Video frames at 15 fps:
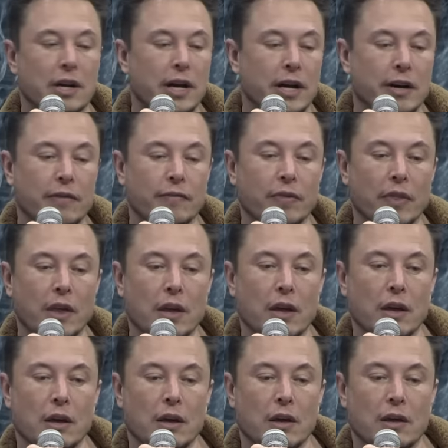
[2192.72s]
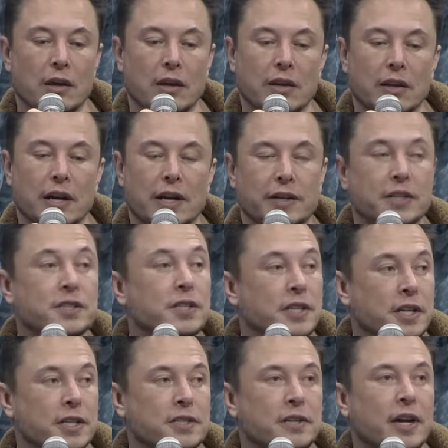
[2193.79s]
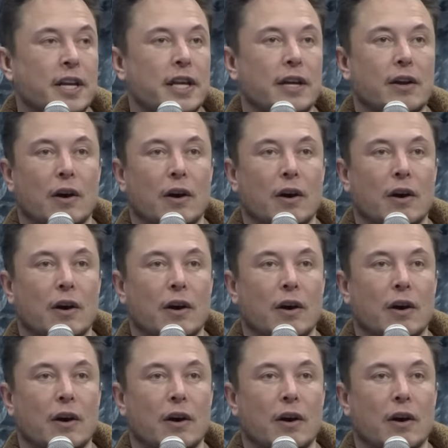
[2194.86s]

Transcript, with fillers: Um, uh, N H T S A did a study